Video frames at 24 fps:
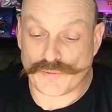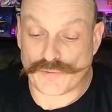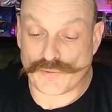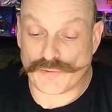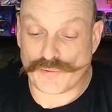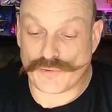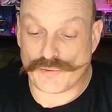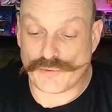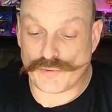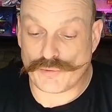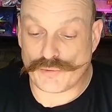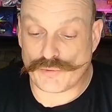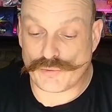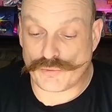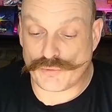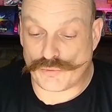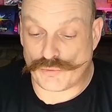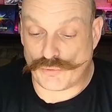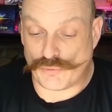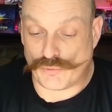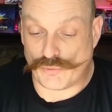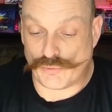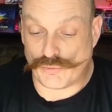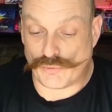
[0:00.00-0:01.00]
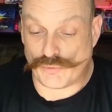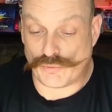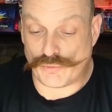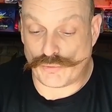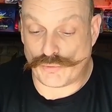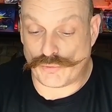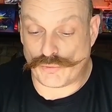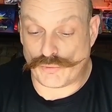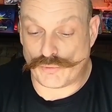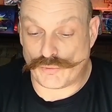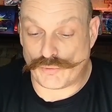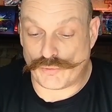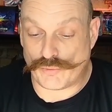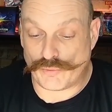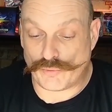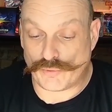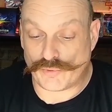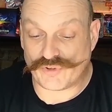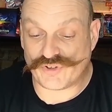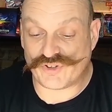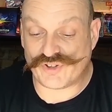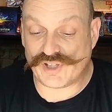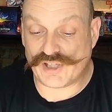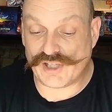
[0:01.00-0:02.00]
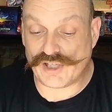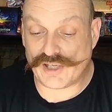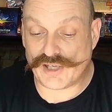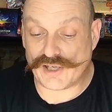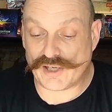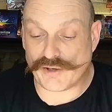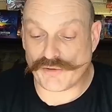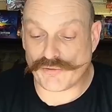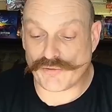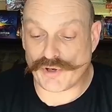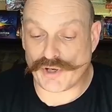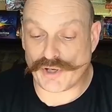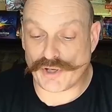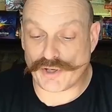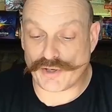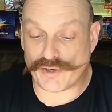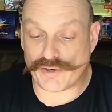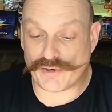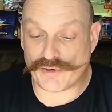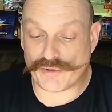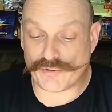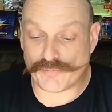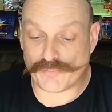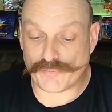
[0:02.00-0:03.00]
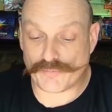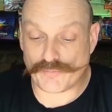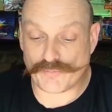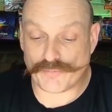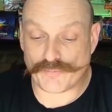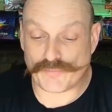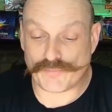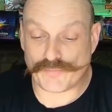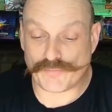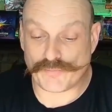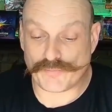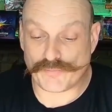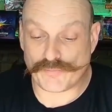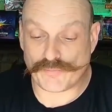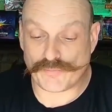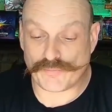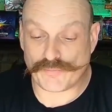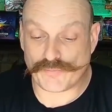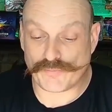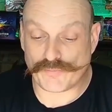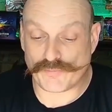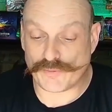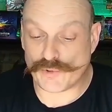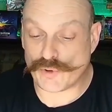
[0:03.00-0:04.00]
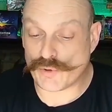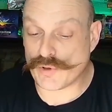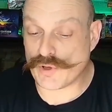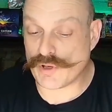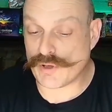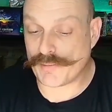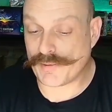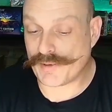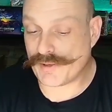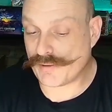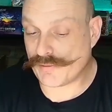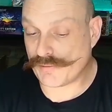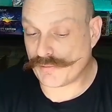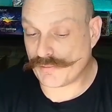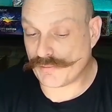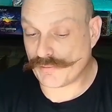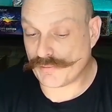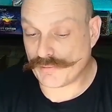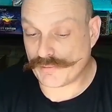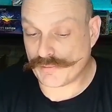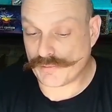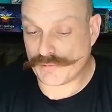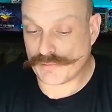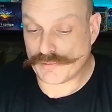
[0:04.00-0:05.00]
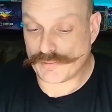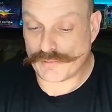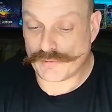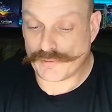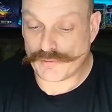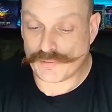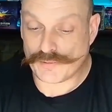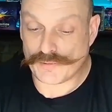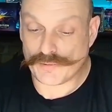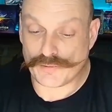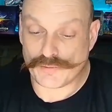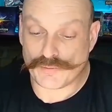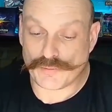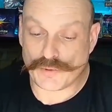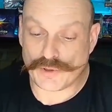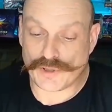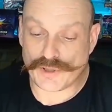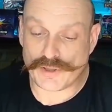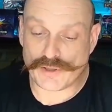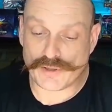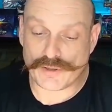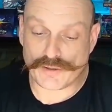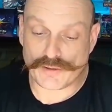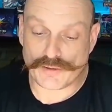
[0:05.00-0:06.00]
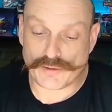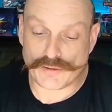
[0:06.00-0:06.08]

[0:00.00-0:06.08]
Oh, seeing Elrond. No comment. Mm-mm. Why not?